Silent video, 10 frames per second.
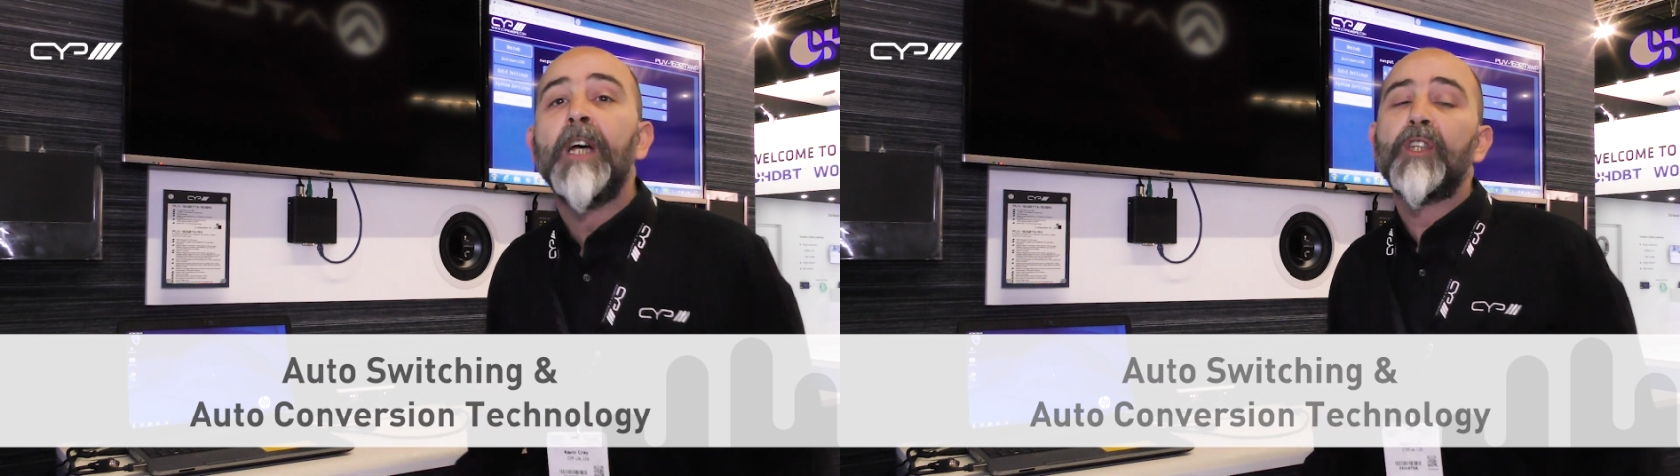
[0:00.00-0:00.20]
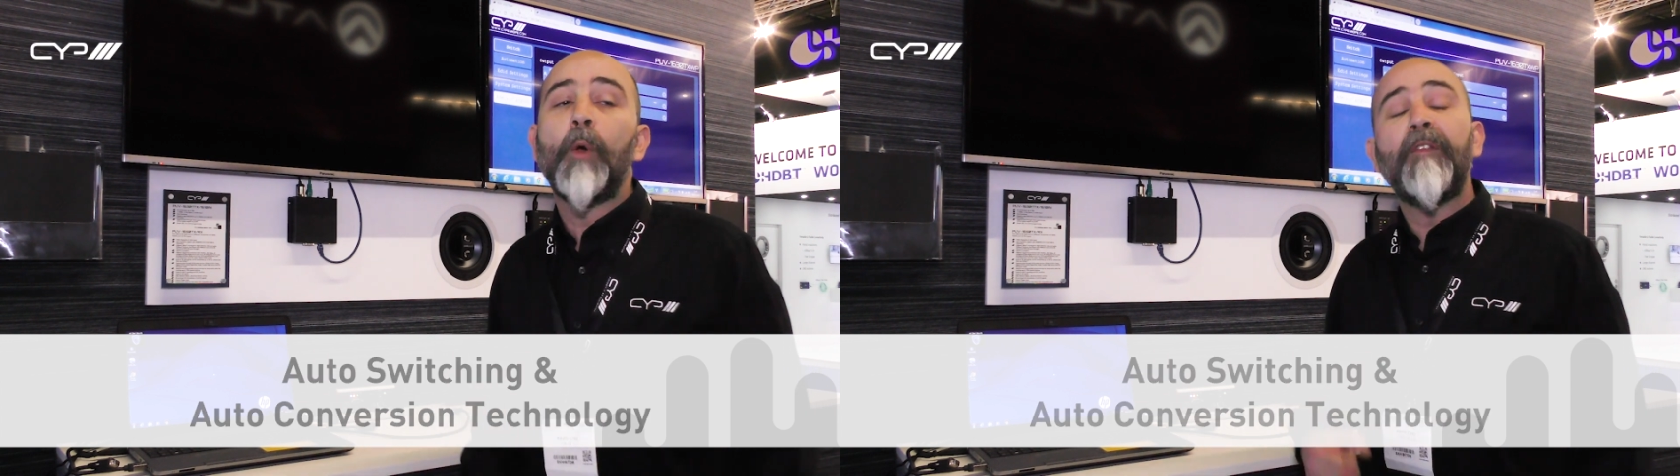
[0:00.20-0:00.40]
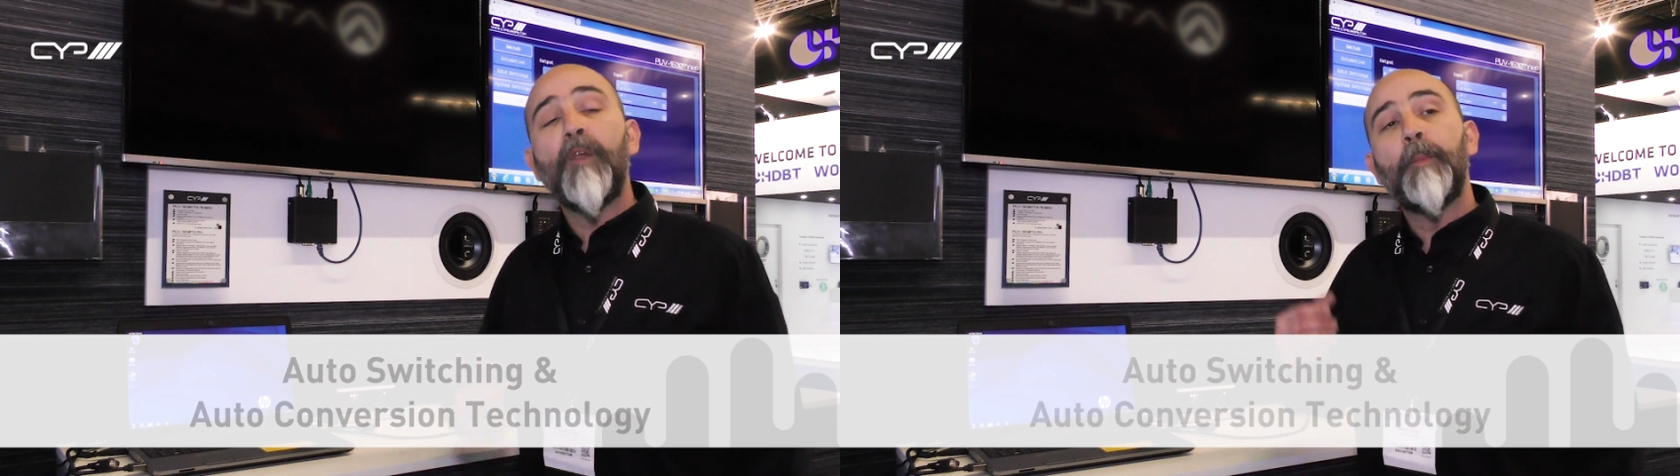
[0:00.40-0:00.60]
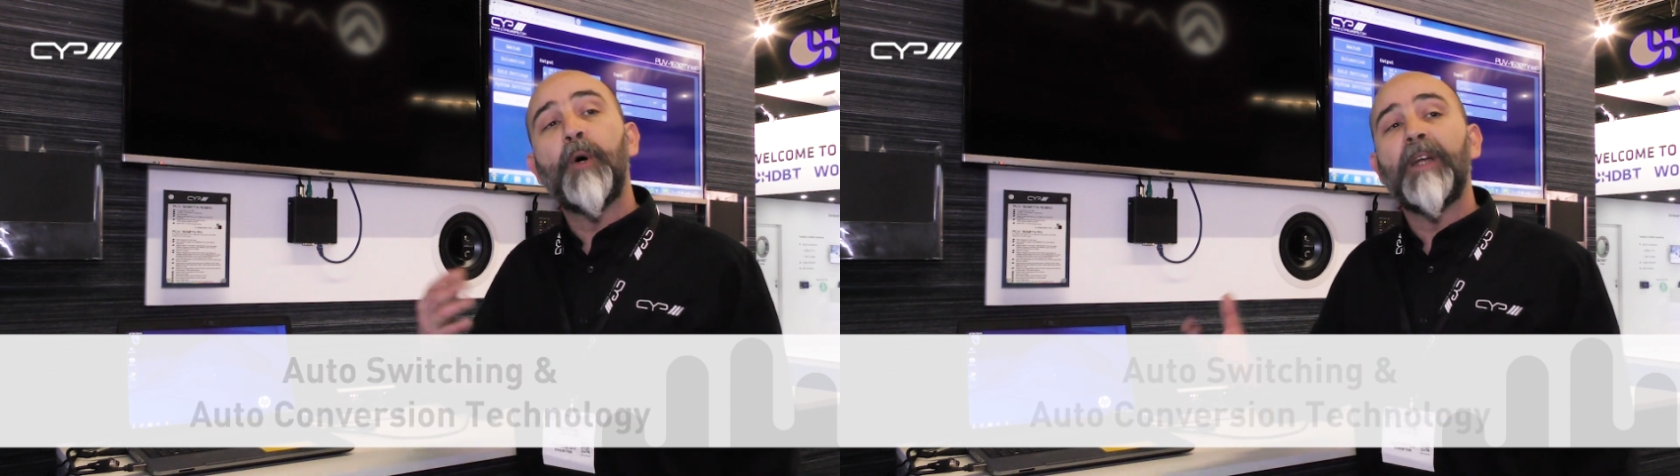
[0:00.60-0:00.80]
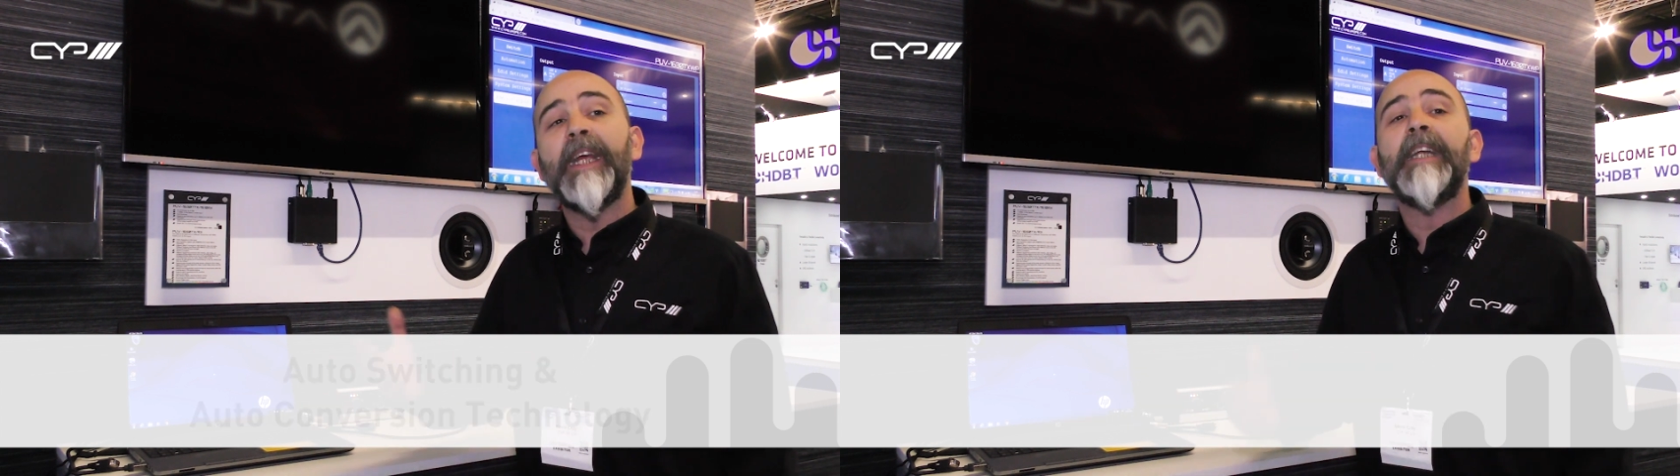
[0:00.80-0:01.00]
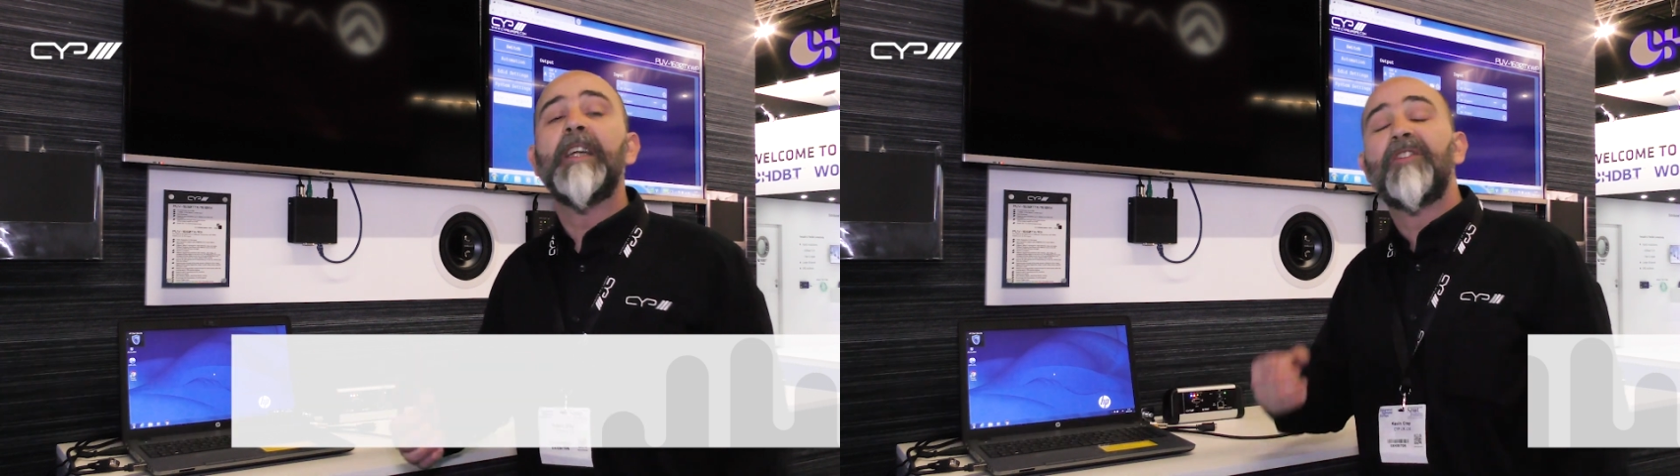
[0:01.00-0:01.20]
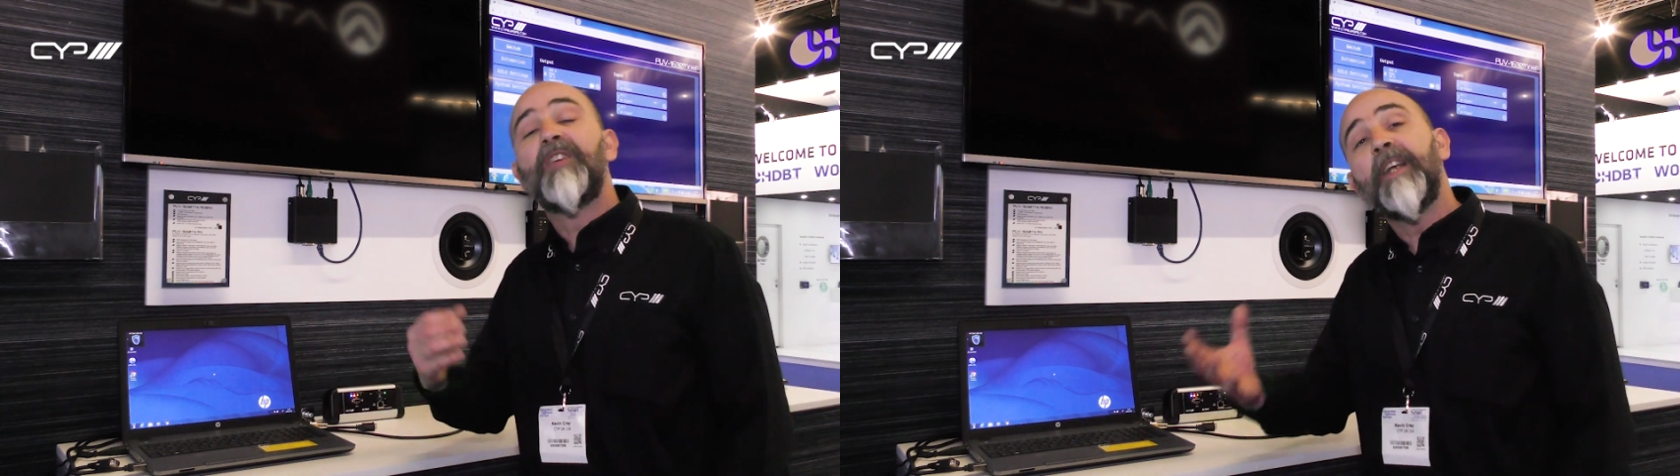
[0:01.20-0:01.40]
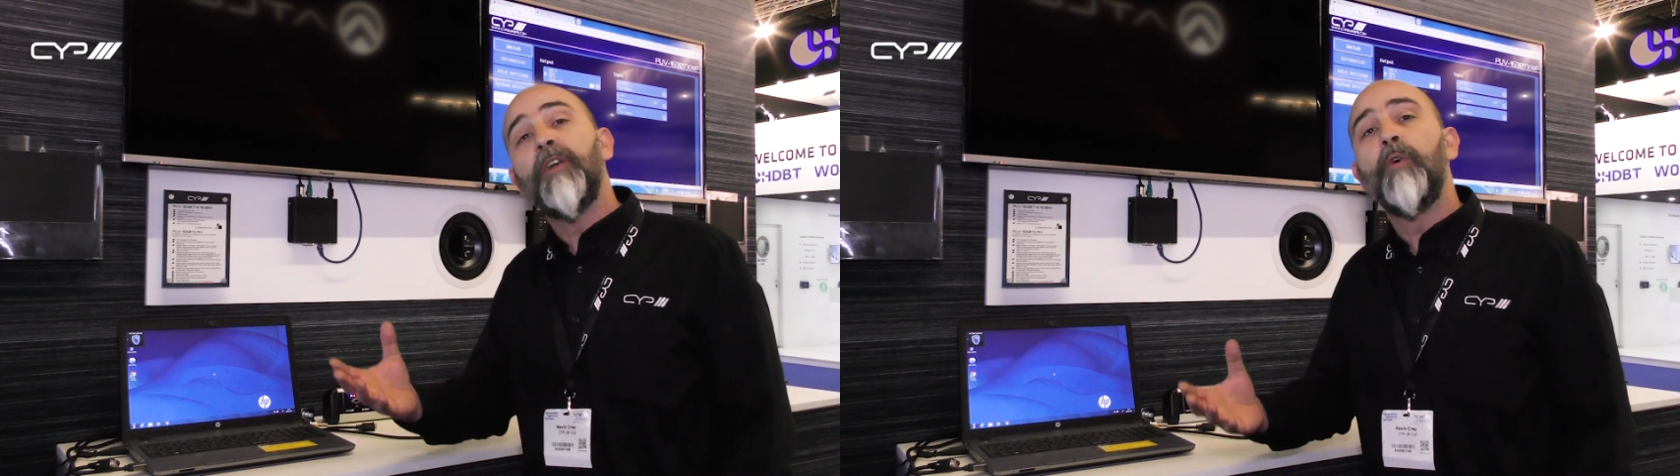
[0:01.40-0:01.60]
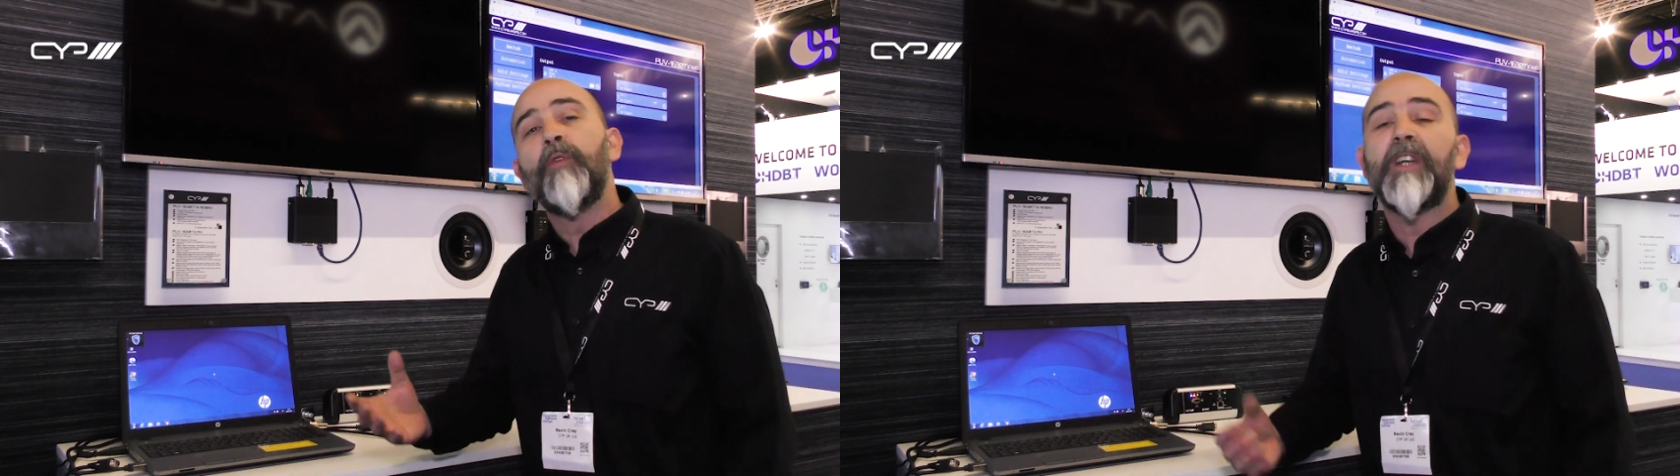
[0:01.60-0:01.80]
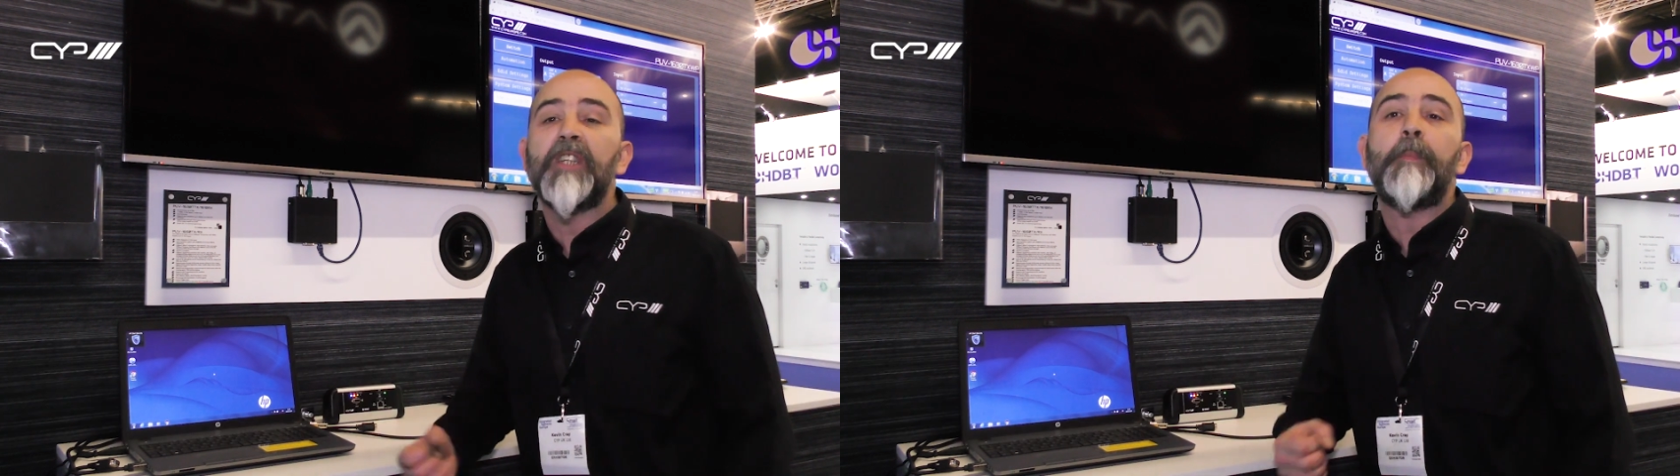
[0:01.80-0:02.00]
So if you put in a signal
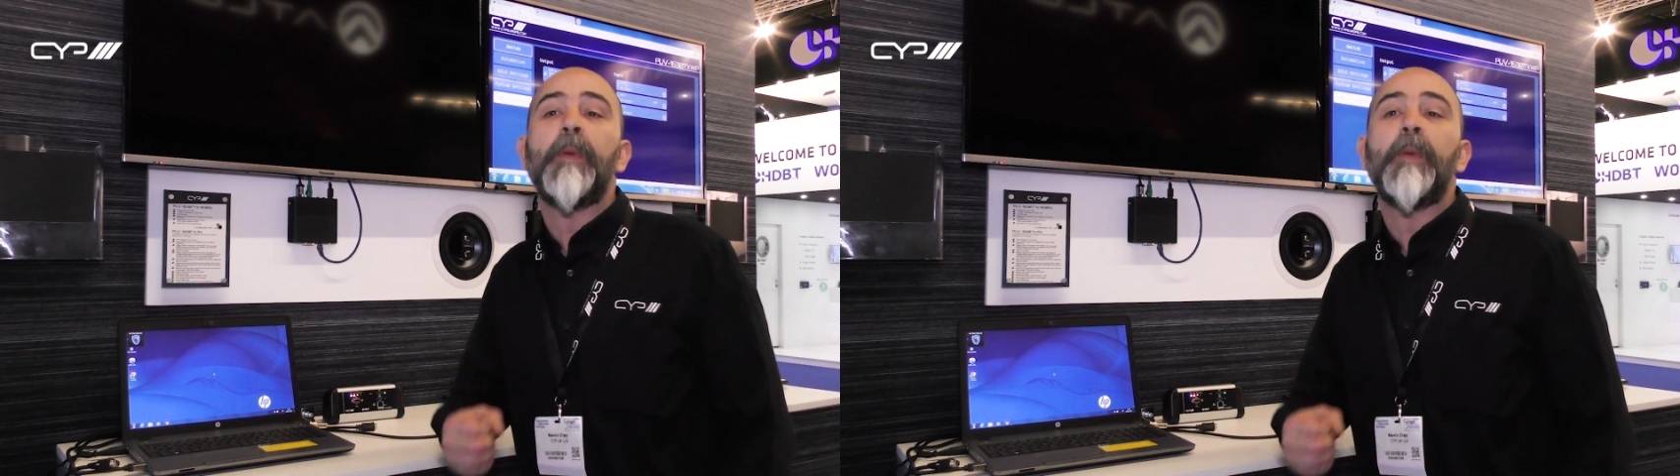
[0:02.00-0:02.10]
that is